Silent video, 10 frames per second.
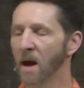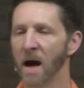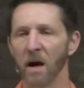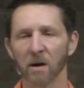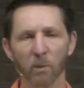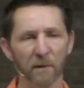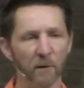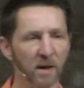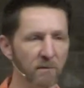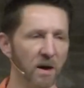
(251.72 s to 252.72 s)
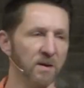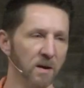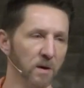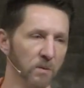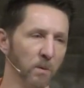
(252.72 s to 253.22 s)
How can we forgive
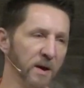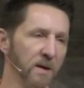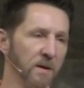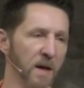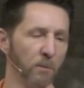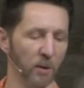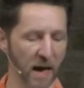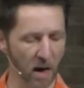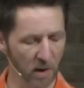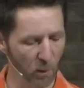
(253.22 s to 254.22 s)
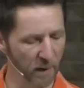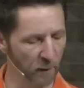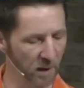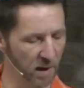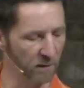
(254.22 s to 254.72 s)
ourselves when we get to that point? How can we
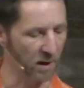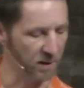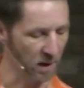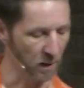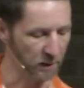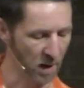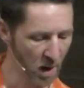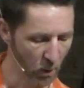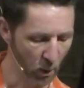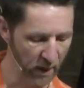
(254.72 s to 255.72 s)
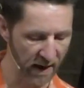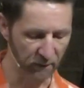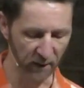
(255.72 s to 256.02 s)
forgive ourselves when we have